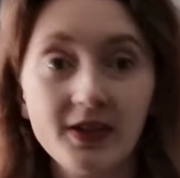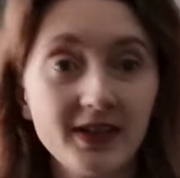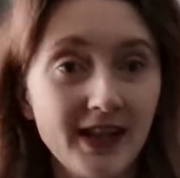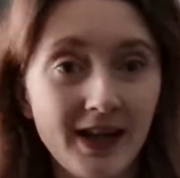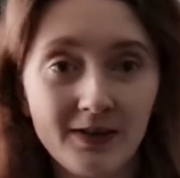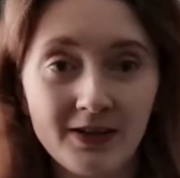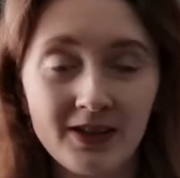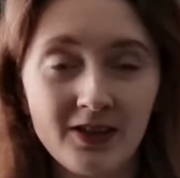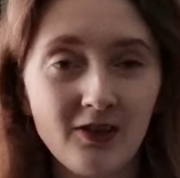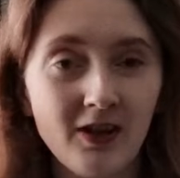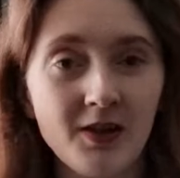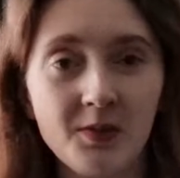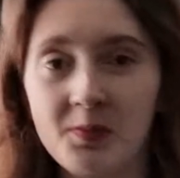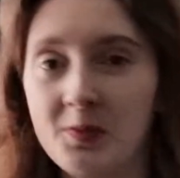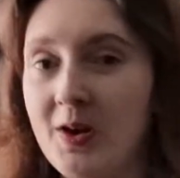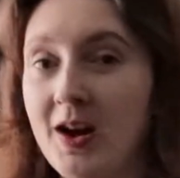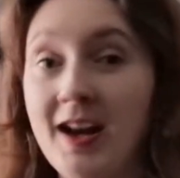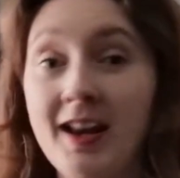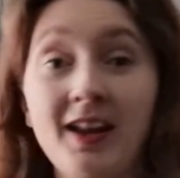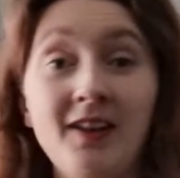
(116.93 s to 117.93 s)
Sounds
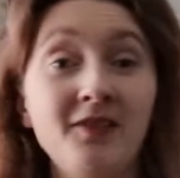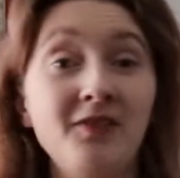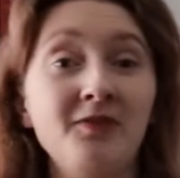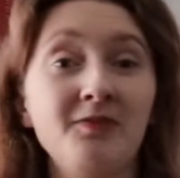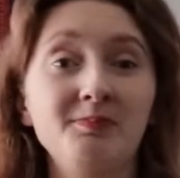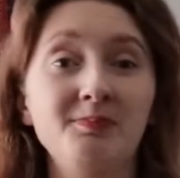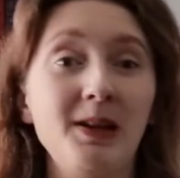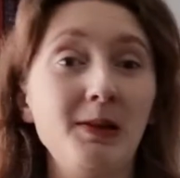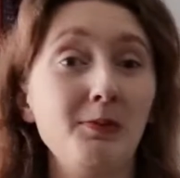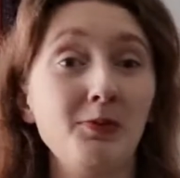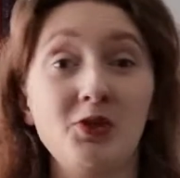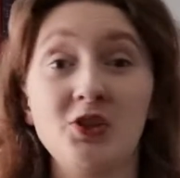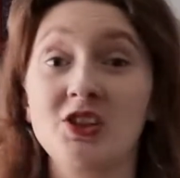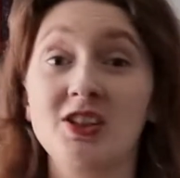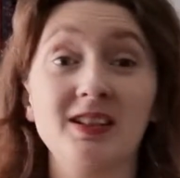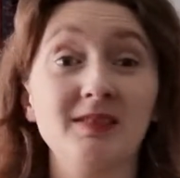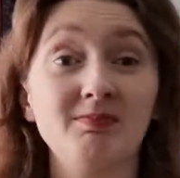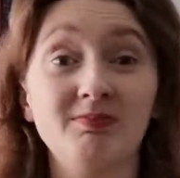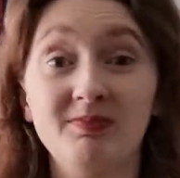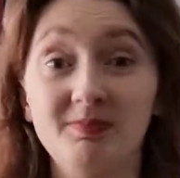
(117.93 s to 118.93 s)
incredible. I love
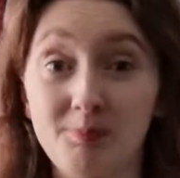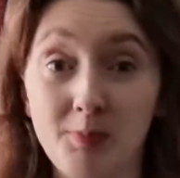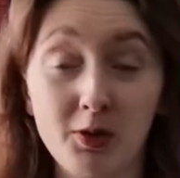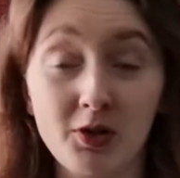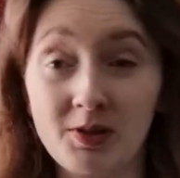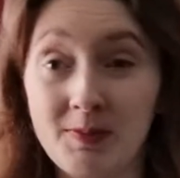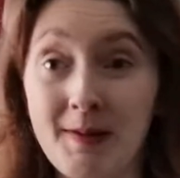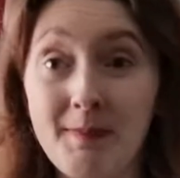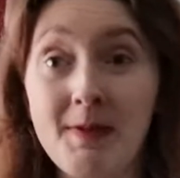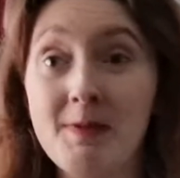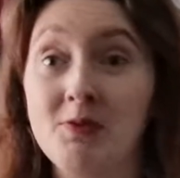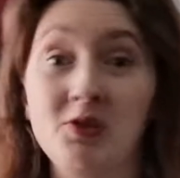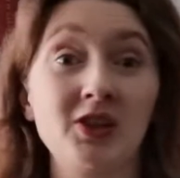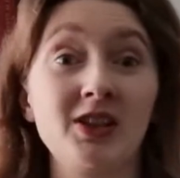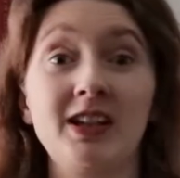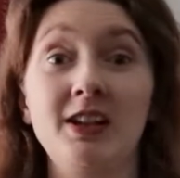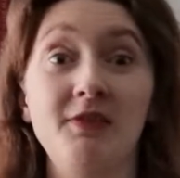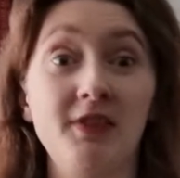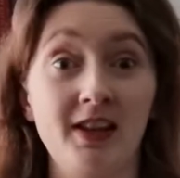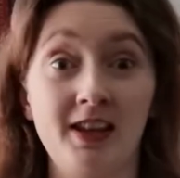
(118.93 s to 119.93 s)
books about people
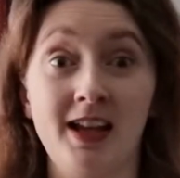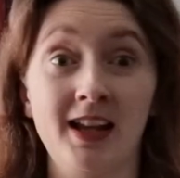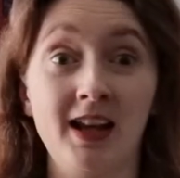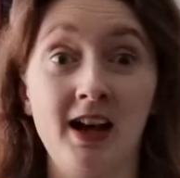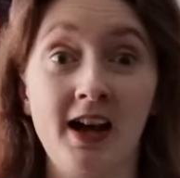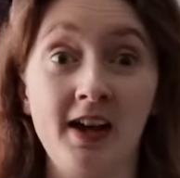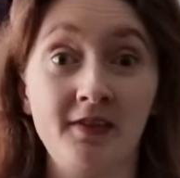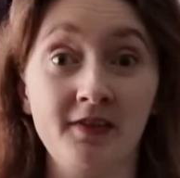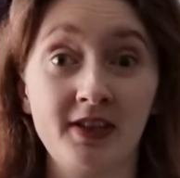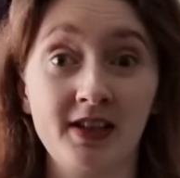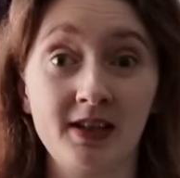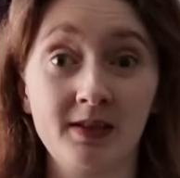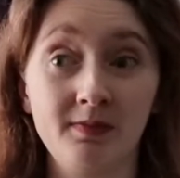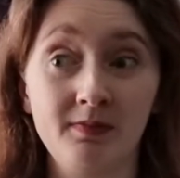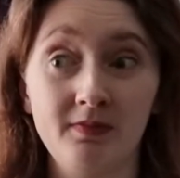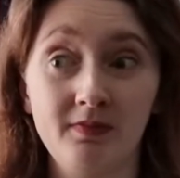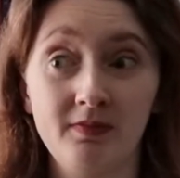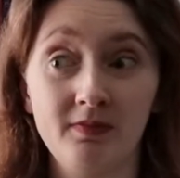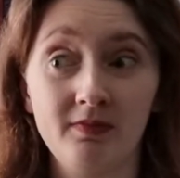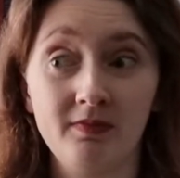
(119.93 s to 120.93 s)
just living their lives.
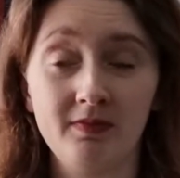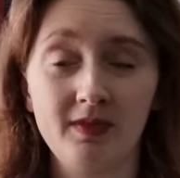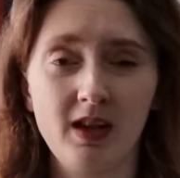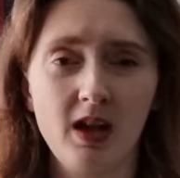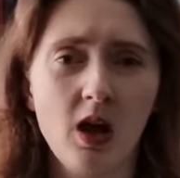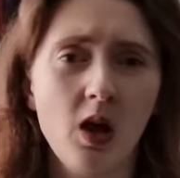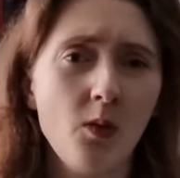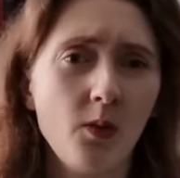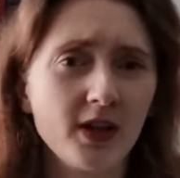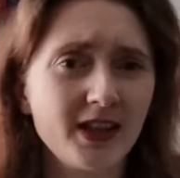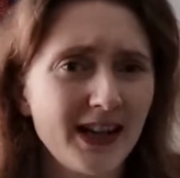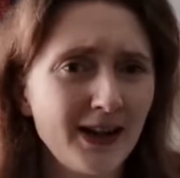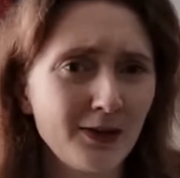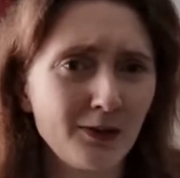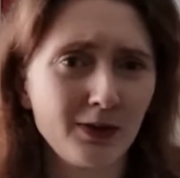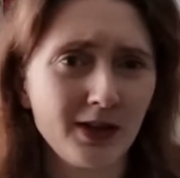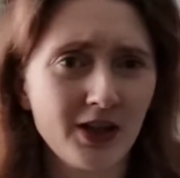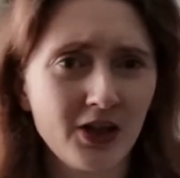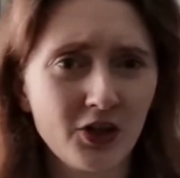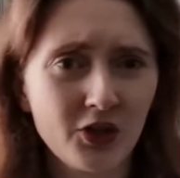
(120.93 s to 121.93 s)
Which
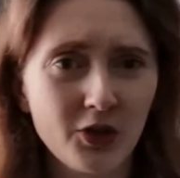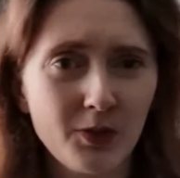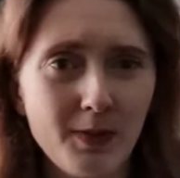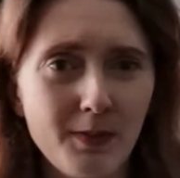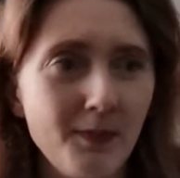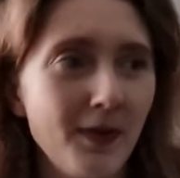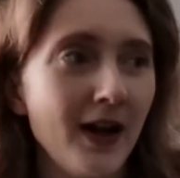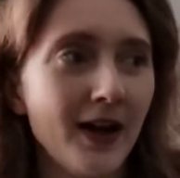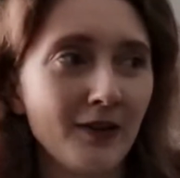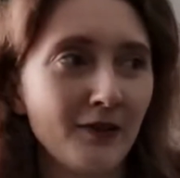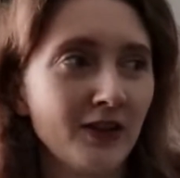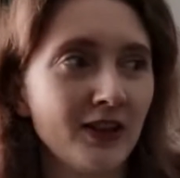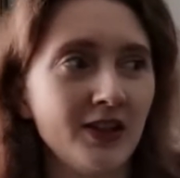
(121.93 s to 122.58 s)
sounds really stupid, but I